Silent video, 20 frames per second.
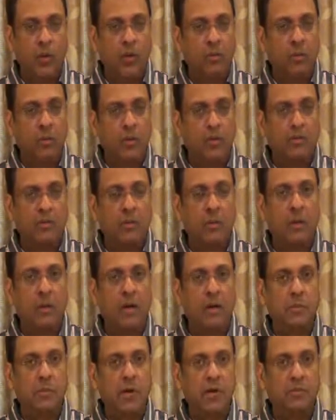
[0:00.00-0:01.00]
We booked some
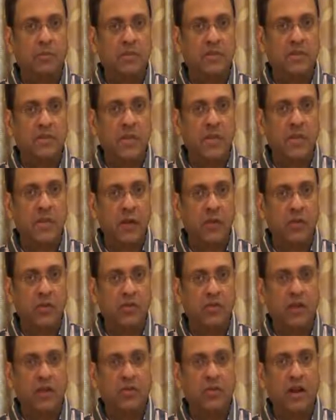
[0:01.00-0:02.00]
part profits at the
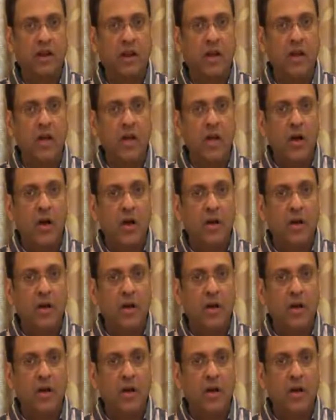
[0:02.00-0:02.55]
lows yesterday